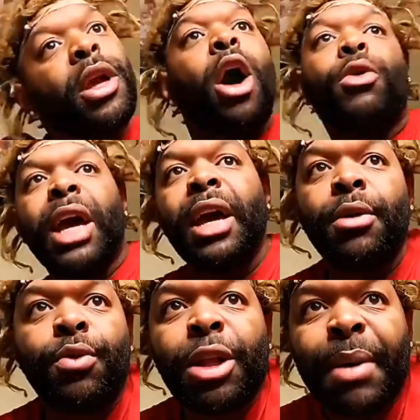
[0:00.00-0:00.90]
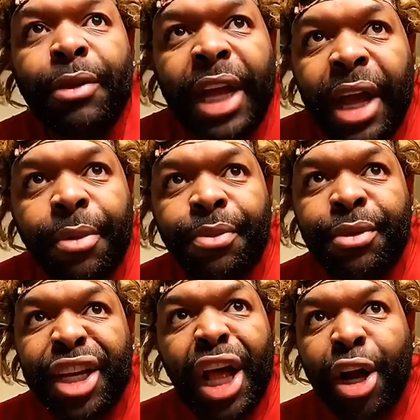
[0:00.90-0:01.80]
Okay, what about now?
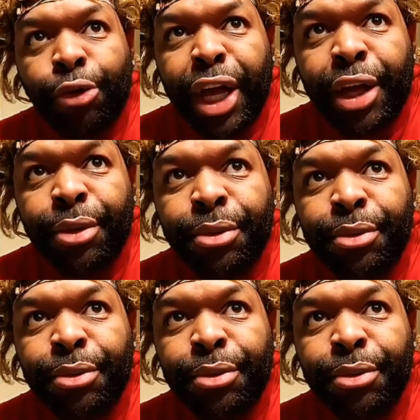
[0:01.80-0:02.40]
Can I go now?